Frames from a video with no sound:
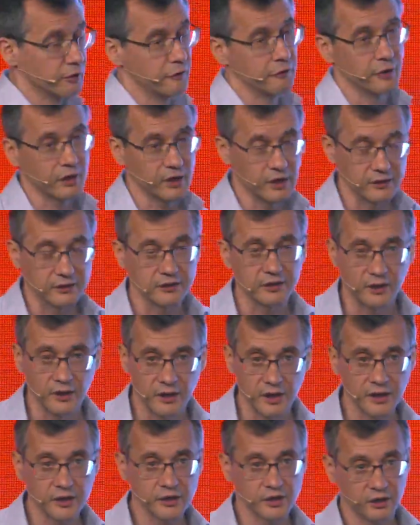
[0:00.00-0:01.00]
of
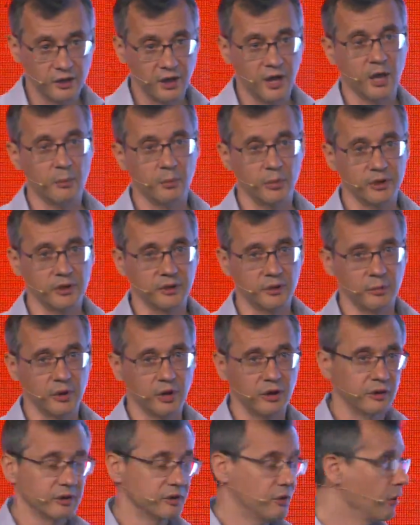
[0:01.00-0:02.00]
reconciliation happening,
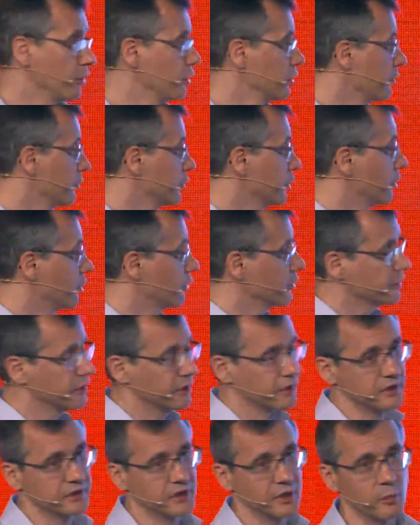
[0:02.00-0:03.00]
because all of those
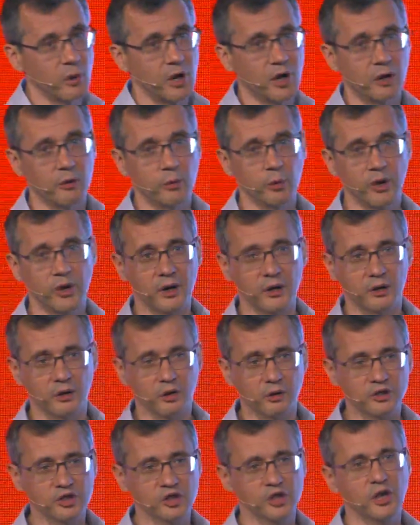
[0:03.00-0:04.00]
systems are where
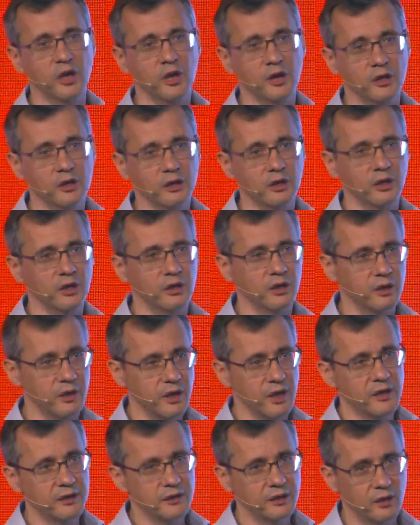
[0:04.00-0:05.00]
not sharing
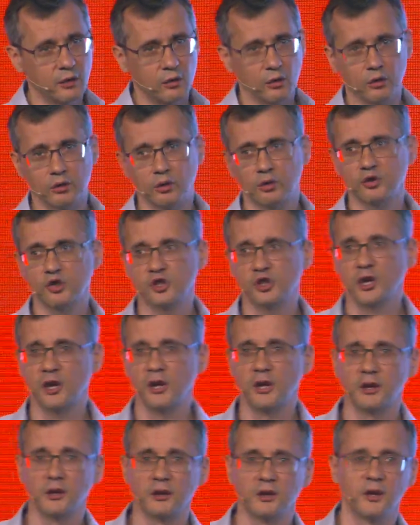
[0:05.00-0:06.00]
data or not
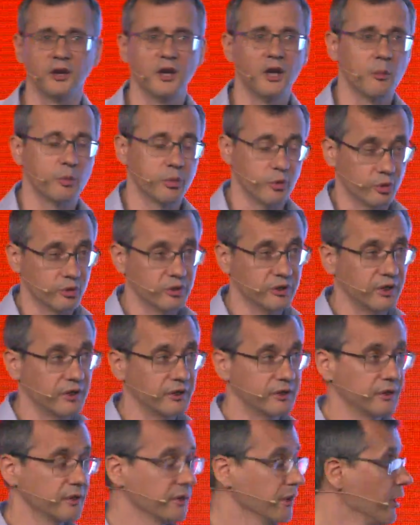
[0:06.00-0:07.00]
sharing
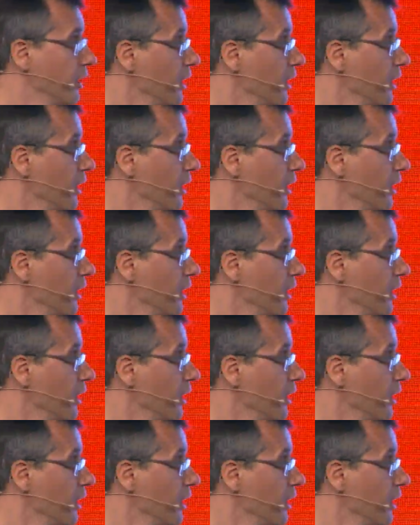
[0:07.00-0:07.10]
processing.